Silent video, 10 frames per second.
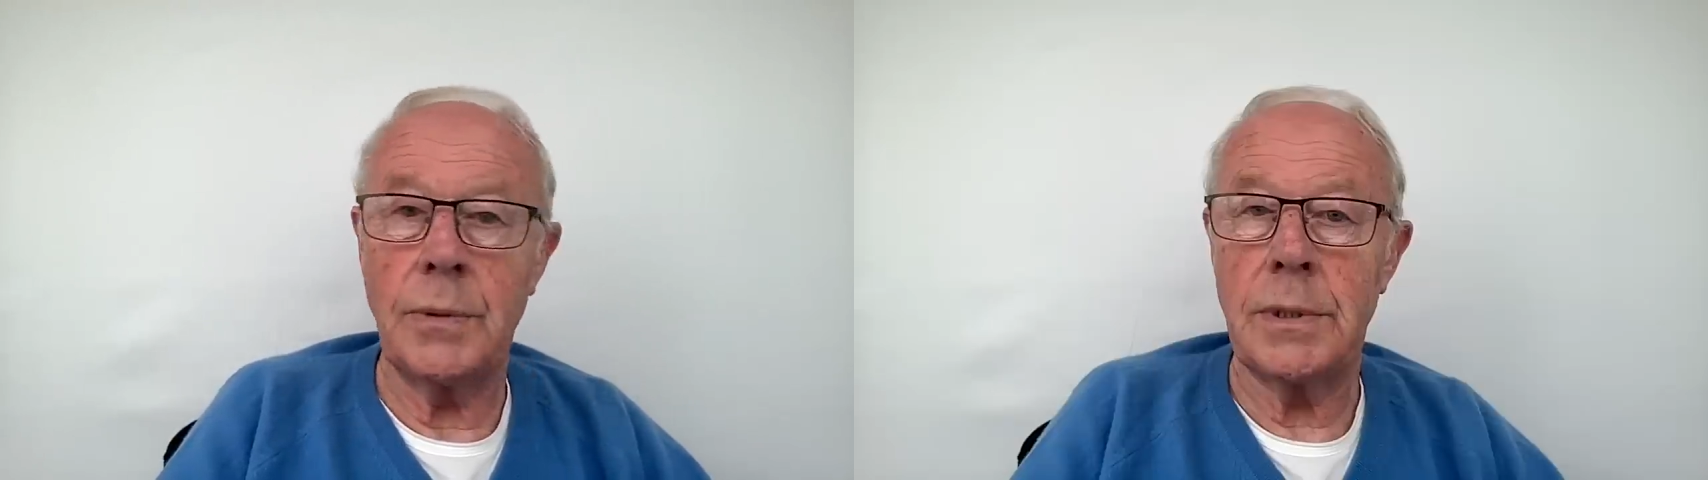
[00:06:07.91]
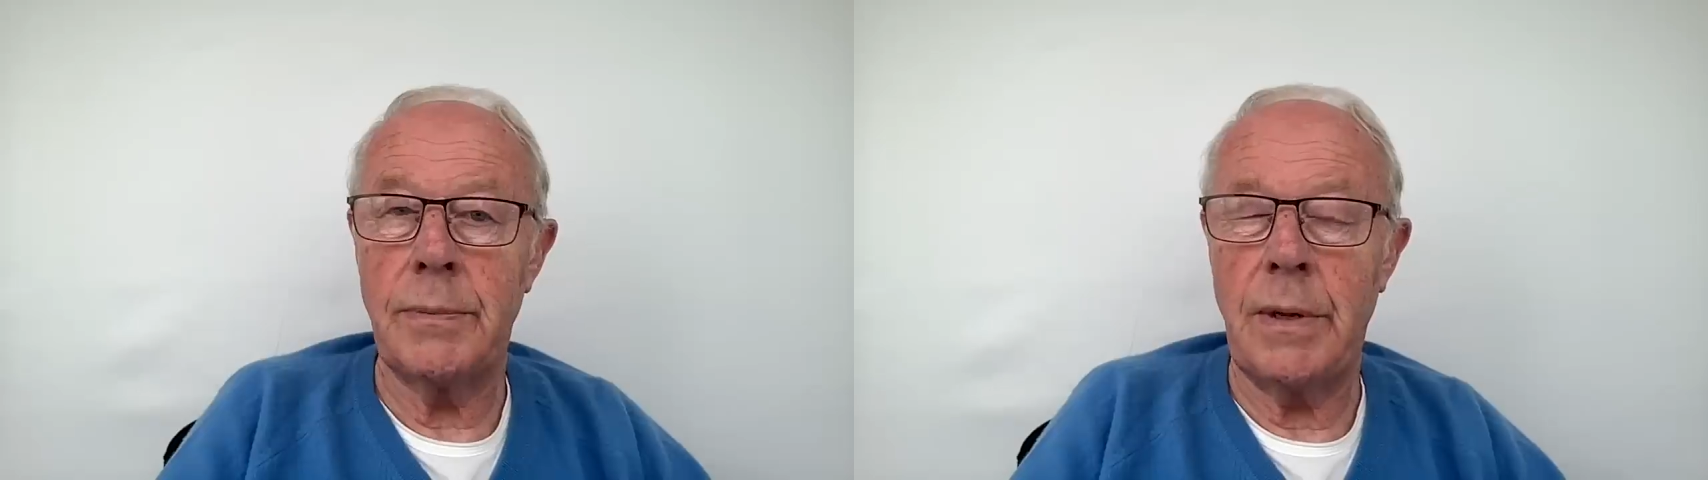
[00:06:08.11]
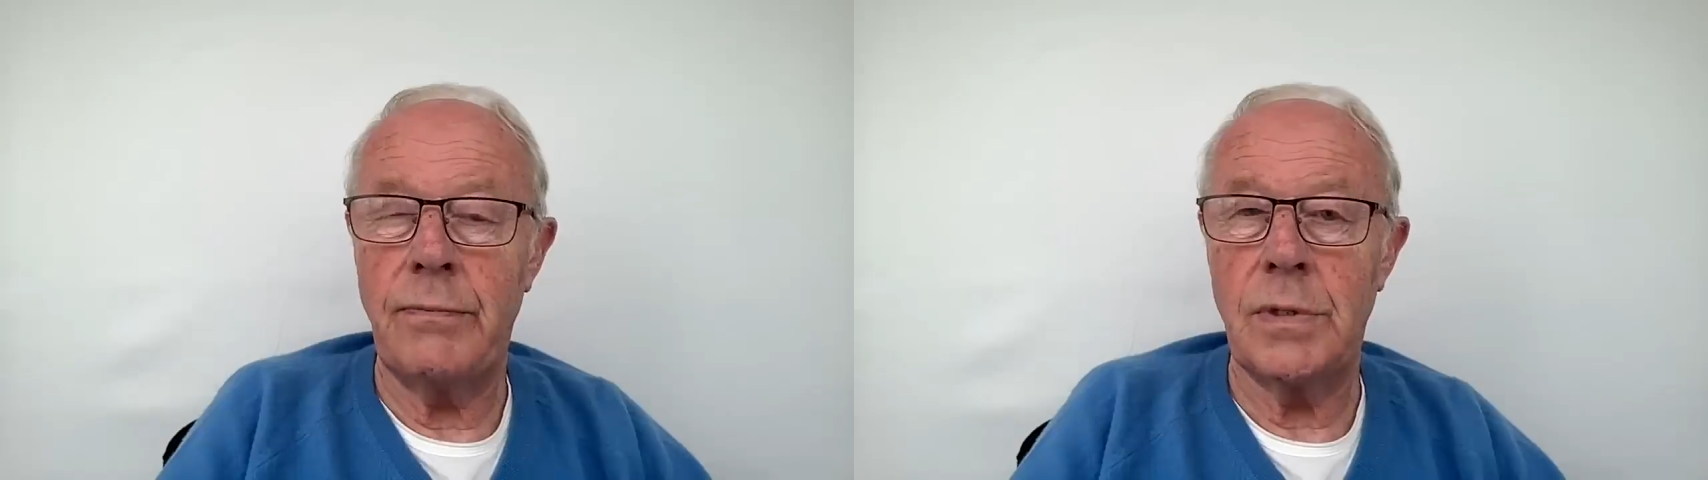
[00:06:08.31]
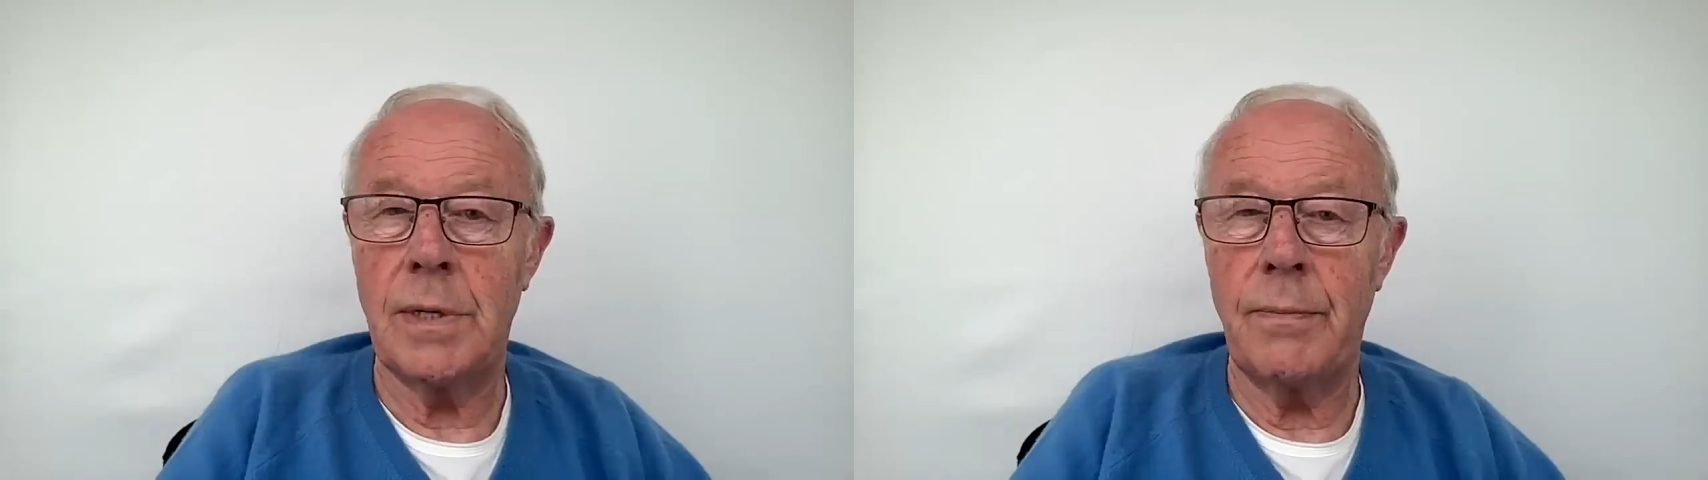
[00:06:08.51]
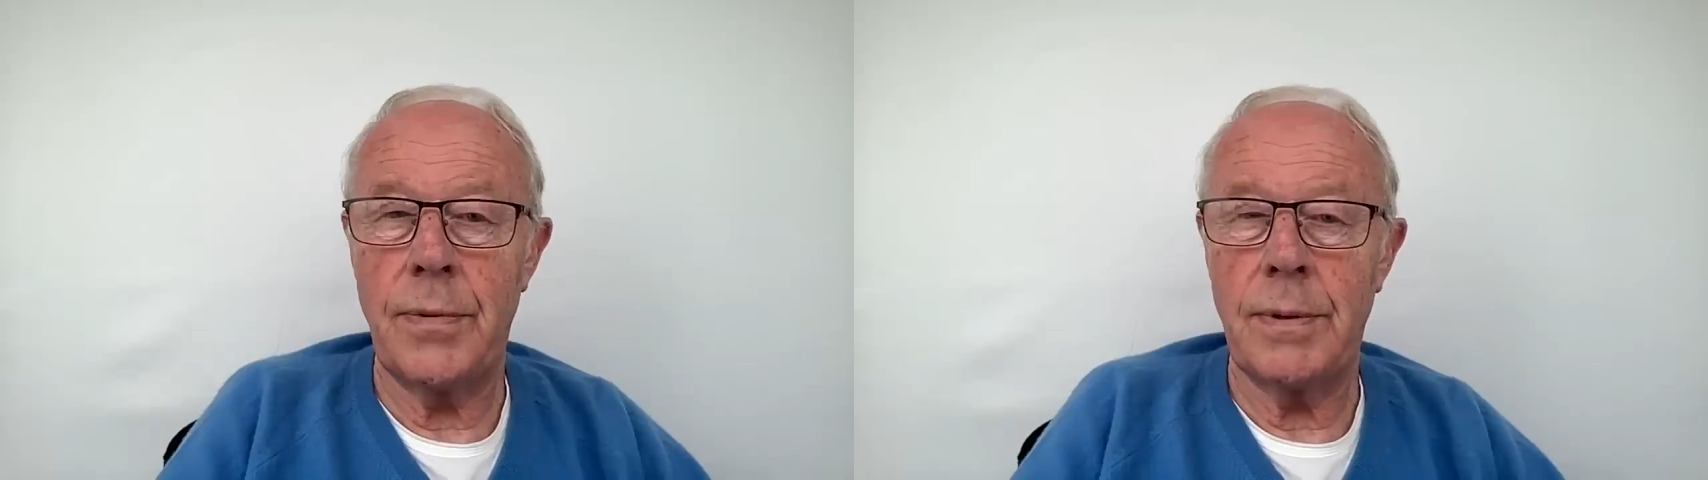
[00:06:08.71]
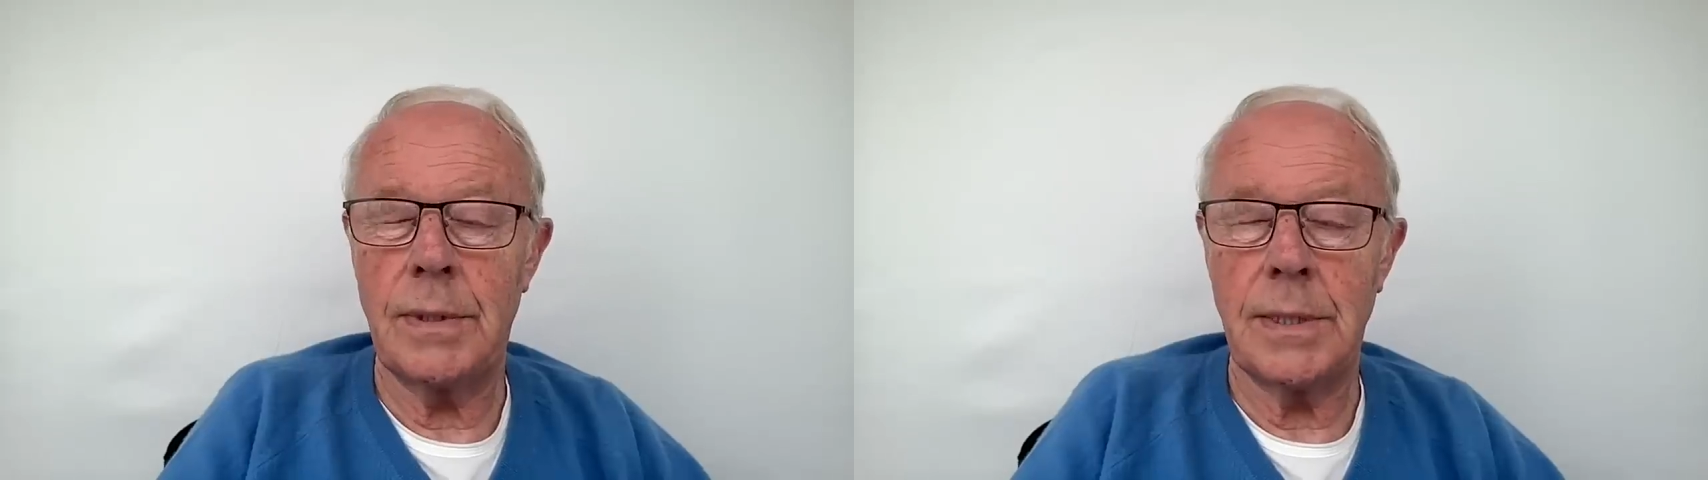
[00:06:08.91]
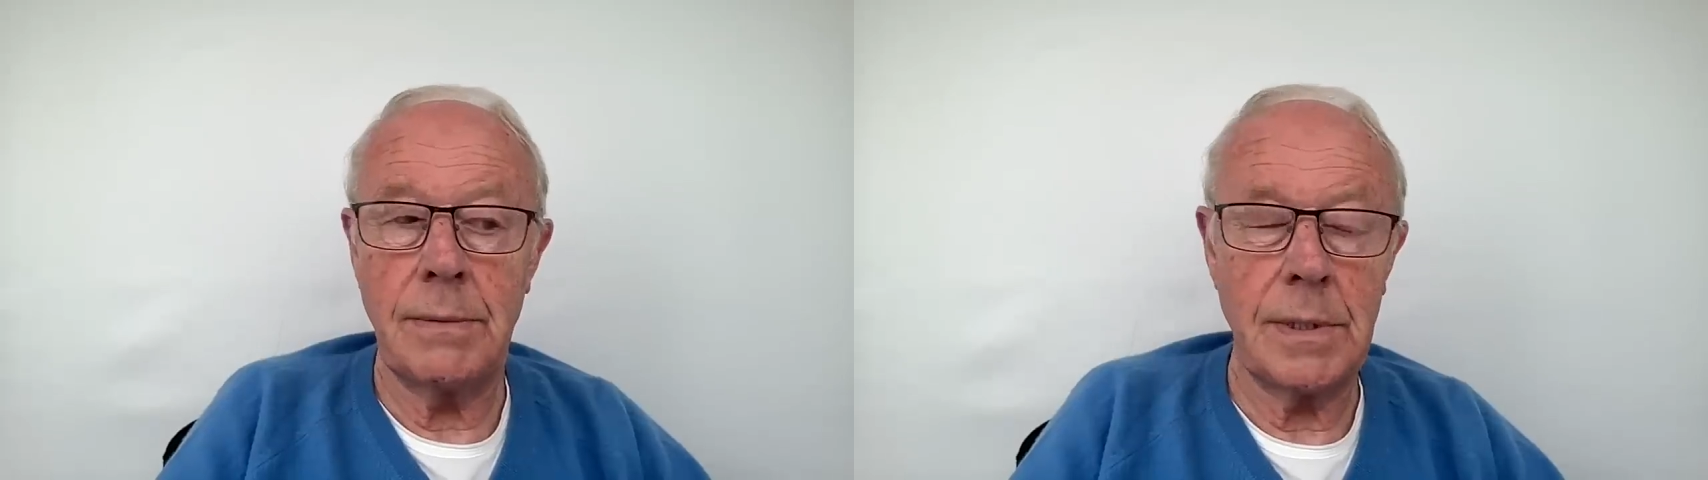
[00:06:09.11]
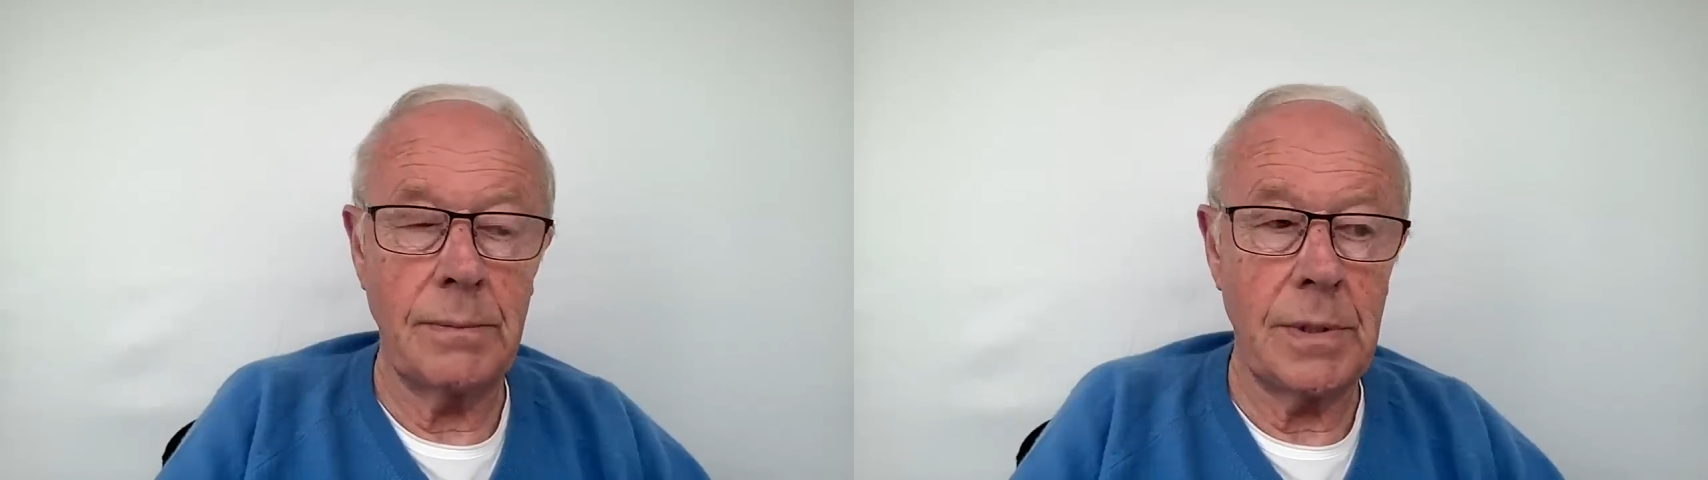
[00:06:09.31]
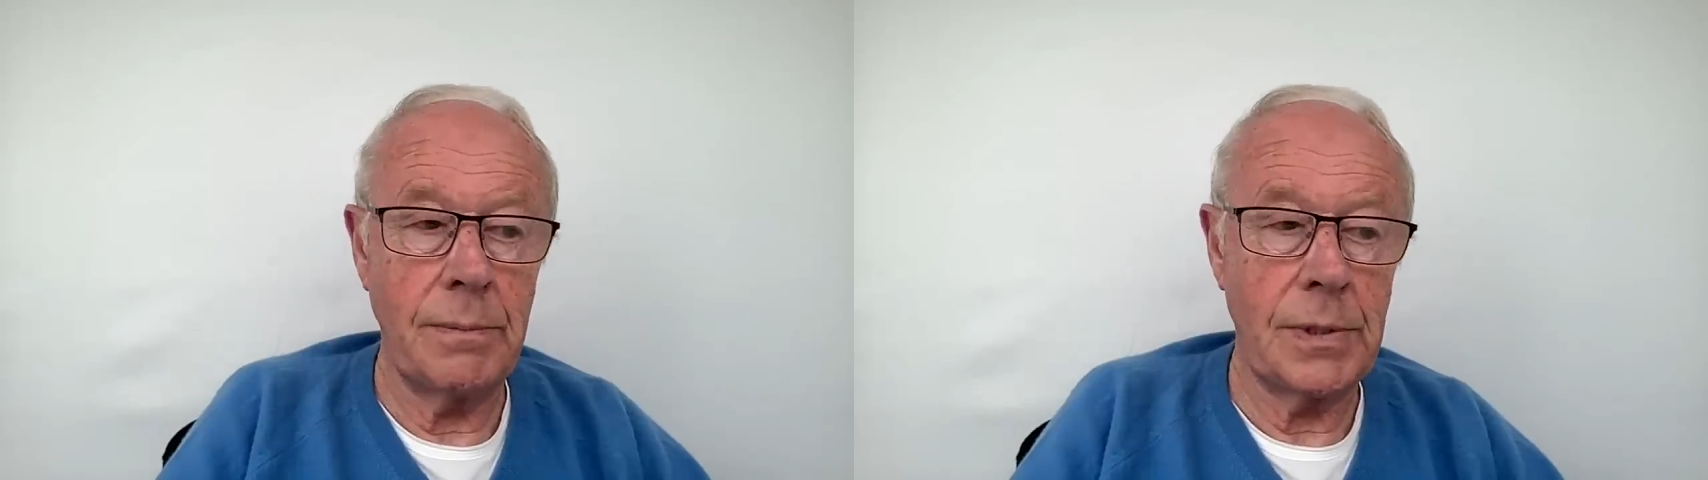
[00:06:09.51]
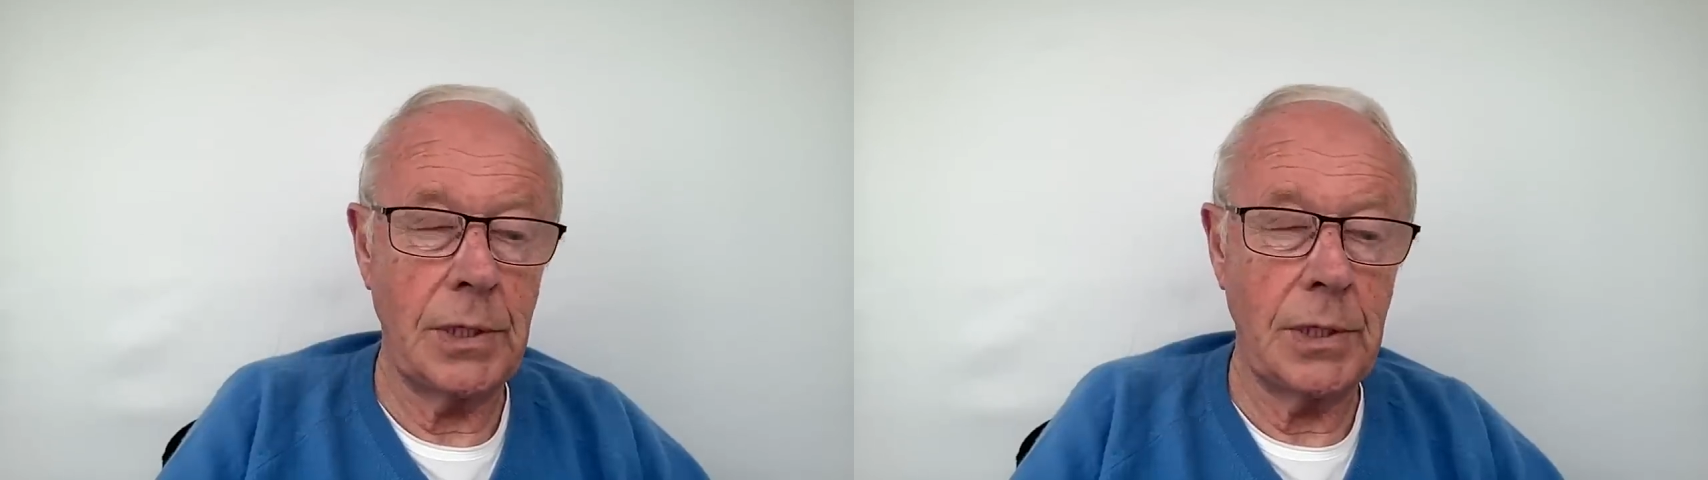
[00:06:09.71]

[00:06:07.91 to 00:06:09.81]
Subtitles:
There was some